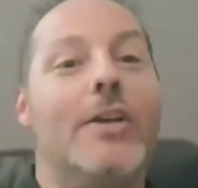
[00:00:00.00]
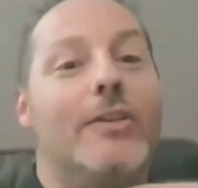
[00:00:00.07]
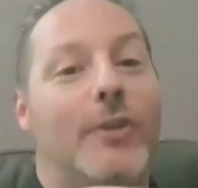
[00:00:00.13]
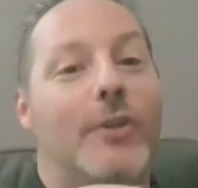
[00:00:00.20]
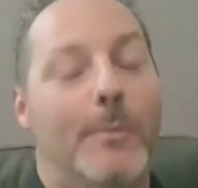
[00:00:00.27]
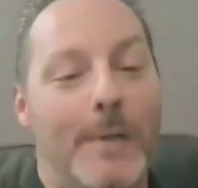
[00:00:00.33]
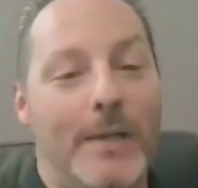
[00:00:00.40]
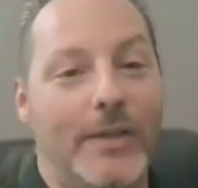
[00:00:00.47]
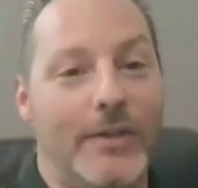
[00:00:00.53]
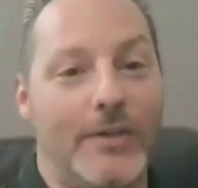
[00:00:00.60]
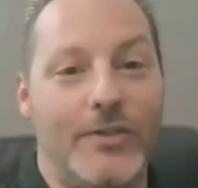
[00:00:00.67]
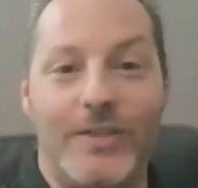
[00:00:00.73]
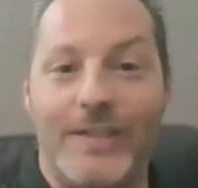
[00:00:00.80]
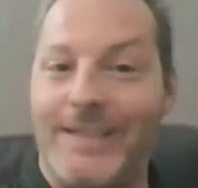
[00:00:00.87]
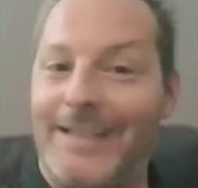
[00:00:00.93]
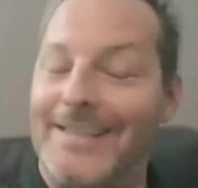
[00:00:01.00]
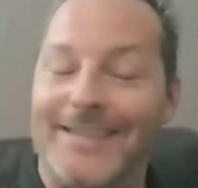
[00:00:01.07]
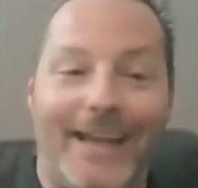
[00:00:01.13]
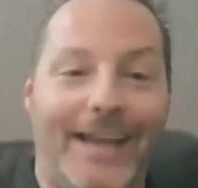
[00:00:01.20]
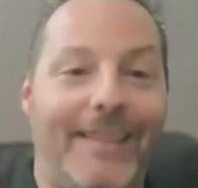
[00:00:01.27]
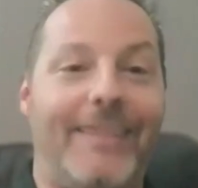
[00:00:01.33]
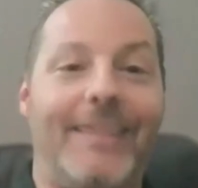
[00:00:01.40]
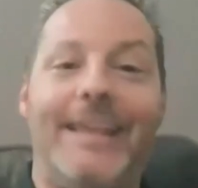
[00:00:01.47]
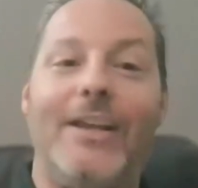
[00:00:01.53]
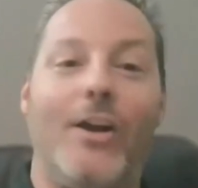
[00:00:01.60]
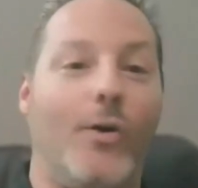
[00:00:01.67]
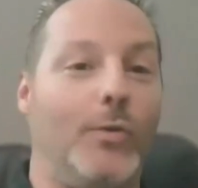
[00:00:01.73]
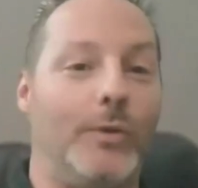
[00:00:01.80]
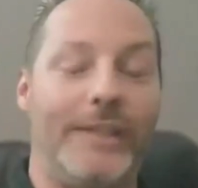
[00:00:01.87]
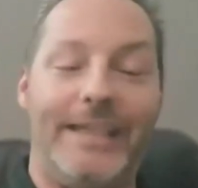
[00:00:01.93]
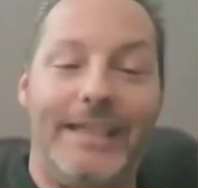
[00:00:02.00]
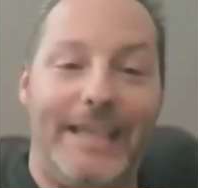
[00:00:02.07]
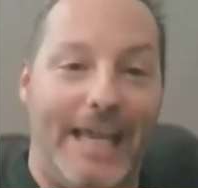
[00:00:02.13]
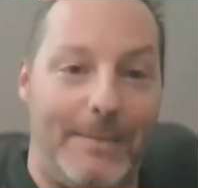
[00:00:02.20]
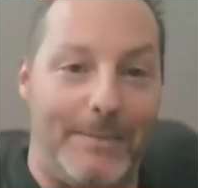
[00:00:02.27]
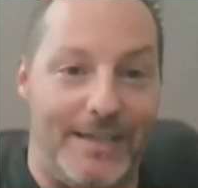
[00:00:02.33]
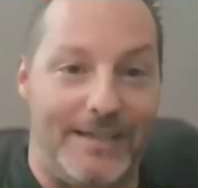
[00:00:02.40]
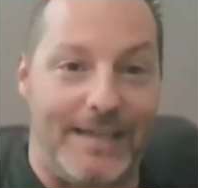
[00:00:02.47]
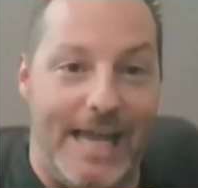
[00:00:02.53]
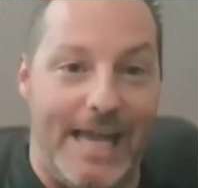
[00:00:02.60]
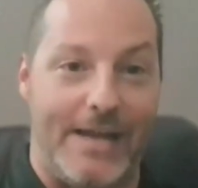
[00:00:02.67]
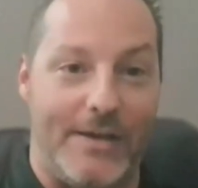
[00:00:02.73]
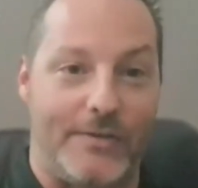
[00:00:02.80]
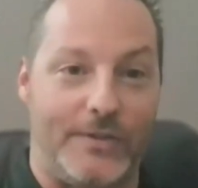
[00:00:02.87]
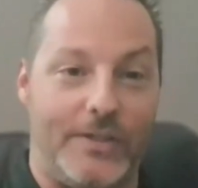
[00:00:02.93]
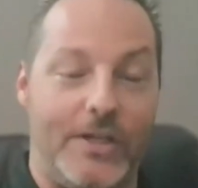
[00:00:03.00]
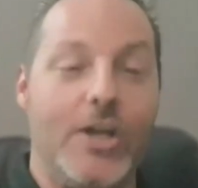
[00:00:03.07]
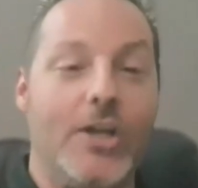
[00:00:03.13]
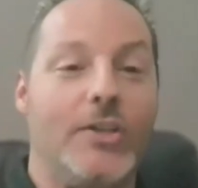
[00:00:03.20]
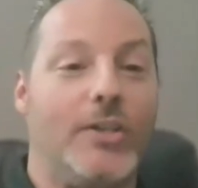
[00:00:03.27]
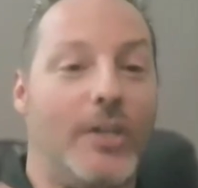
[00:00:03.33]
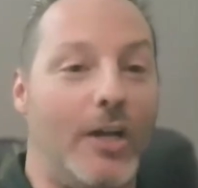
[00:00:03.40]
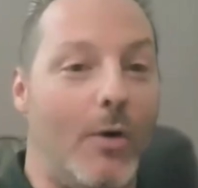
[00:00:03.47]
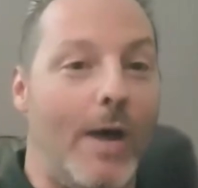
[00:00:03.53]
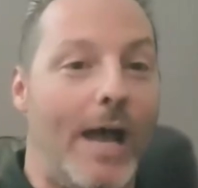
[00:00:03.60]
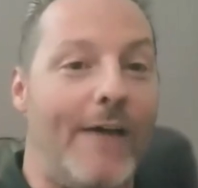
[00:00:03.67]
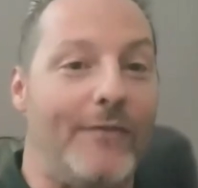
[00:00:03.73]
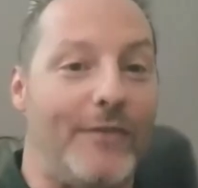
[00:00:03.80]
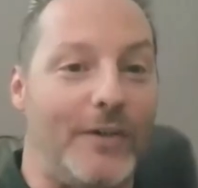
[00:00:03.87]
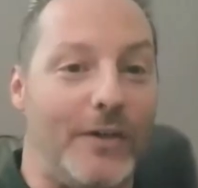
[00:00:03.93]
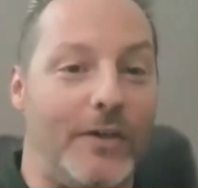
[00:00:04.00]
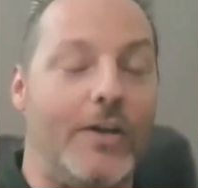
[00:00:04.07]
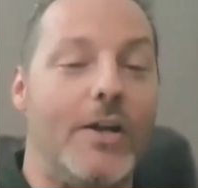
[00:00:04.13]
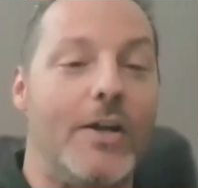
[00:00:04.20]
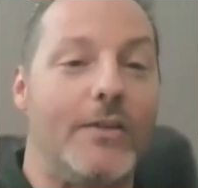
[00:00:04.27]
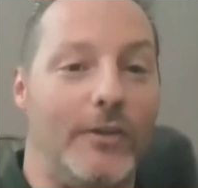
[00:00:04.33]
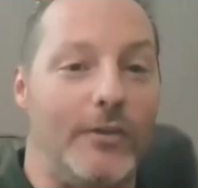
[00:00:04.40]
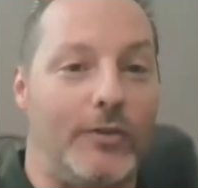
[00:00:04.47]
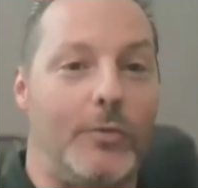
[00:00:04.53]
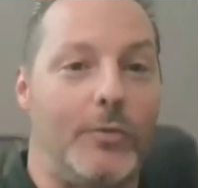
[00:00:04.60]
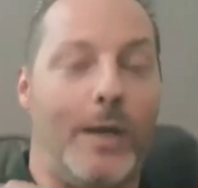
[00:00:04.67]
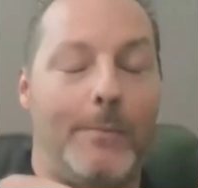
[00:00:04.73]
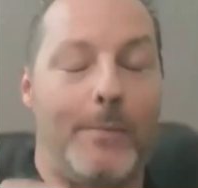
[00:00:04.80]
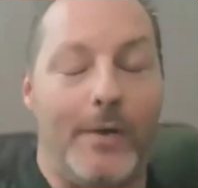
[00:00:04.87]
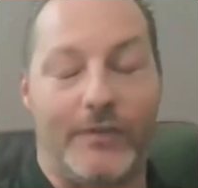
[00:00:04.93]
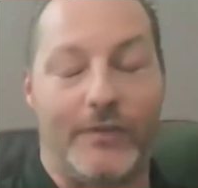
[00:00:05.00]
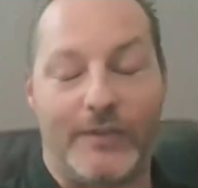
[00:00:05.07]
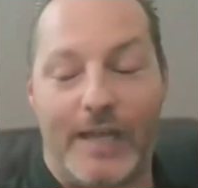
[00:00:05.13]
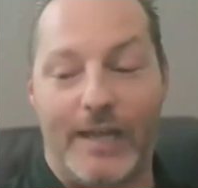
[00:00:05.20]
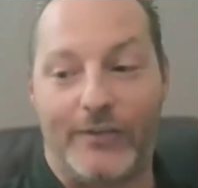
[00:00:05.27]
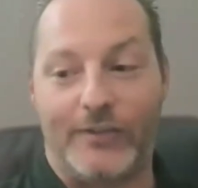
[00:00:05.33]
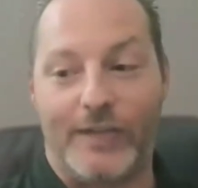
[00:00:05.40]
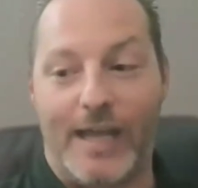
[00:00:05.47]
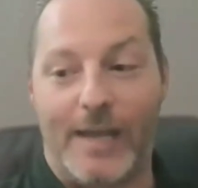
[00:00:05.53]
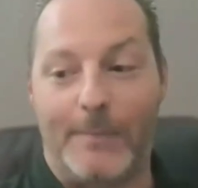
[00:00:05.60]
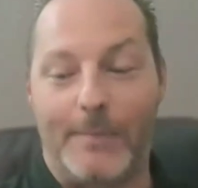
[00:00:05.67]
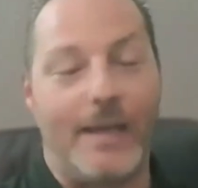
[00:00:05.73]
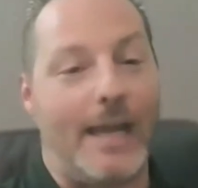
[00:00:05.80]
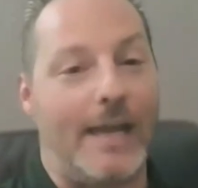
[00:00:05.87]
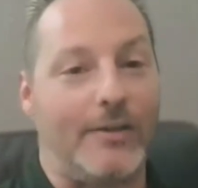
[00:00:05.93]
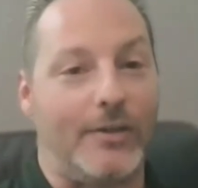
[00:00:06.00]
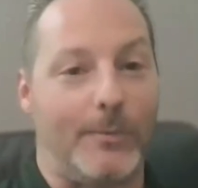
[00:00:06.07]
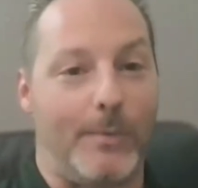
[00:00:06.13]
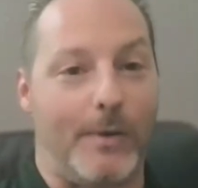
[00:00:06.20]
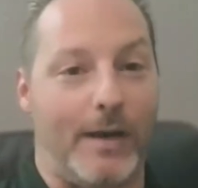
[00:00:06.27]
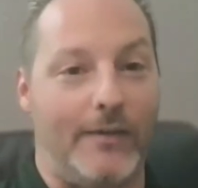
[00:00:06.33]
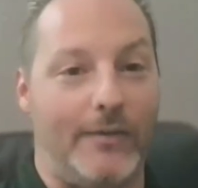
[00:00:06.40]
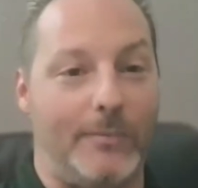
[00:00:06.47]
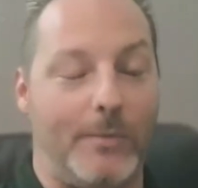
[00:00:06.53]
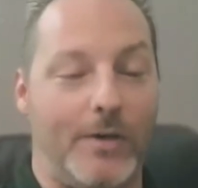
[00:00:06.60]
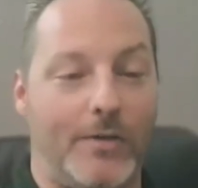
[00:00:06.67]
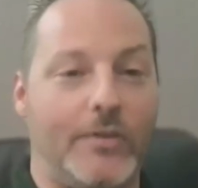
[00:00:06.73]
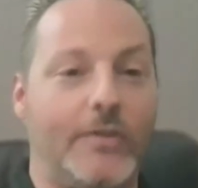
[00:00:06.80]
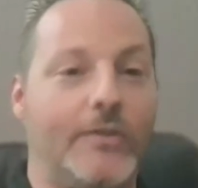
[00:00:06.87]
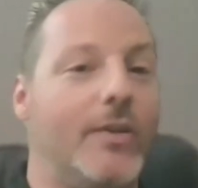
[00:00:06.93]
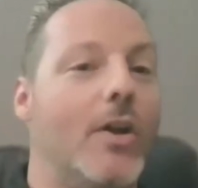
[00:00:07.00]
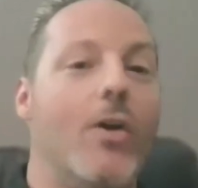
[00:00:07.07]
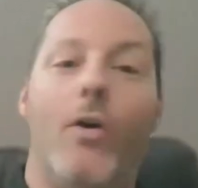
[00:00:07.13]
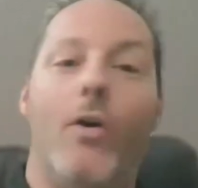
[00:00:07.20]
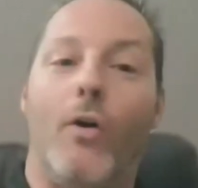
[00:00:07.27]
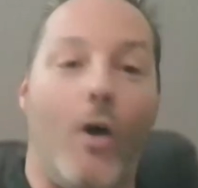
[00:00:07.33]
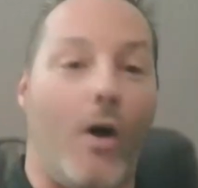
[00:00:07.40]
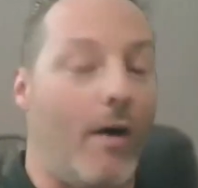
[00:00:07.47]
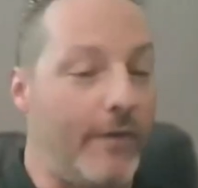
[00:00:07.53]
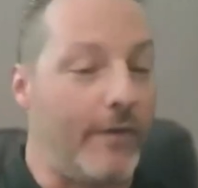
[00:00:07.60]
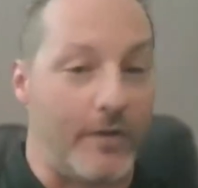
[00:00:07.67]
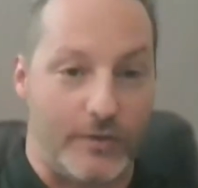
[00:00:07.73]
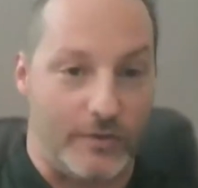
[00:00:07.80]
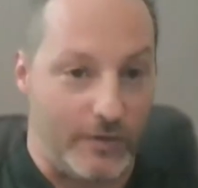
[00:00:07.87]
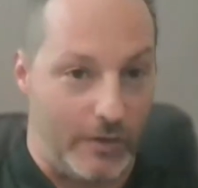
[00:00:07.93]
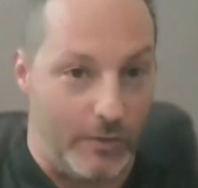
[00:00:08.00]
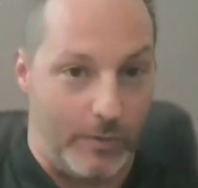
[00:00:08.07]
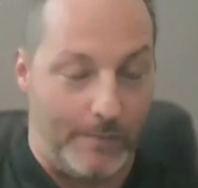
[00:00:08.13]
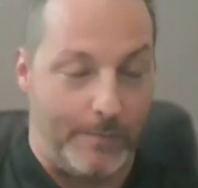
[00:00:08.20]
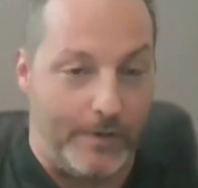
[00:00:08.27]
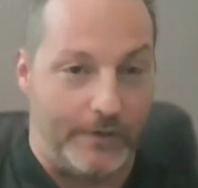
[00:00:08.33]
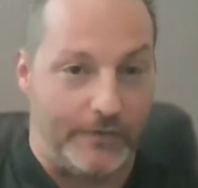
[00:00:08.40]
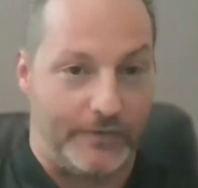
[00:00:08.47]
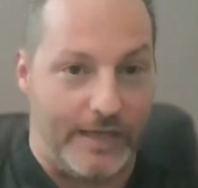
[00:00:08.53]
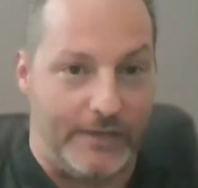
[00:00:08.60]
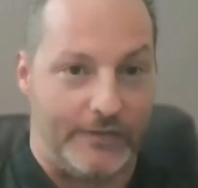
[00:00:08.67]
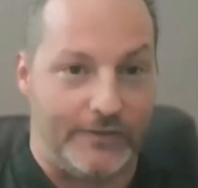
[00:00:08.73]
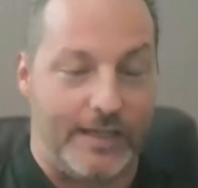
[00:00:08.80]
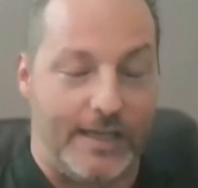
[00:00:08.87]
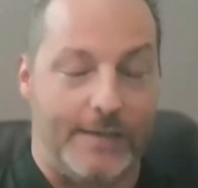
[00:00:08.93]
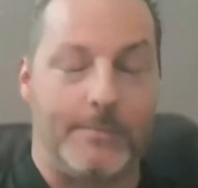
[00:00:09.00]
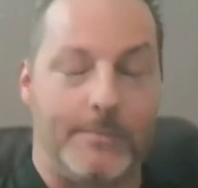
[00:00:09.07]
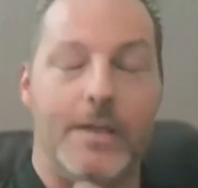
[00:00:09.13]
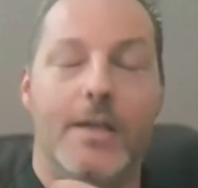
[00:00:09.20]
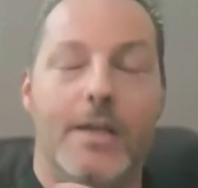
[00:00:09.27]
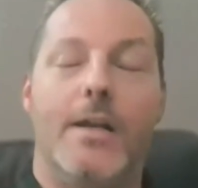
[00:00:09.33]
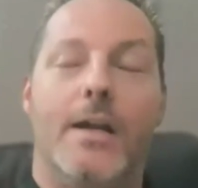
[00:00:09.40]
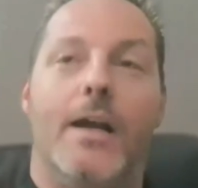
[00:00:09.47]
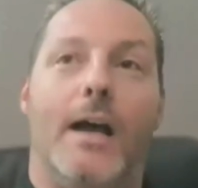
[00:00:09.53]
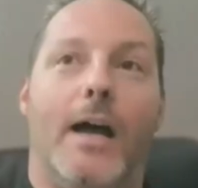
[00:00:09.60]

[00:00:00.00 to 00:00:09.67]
So Biller Genie is like the only game in town to go after those QuickBooks Desktop enterprise merchants or all versions of QuickBooks Desktop.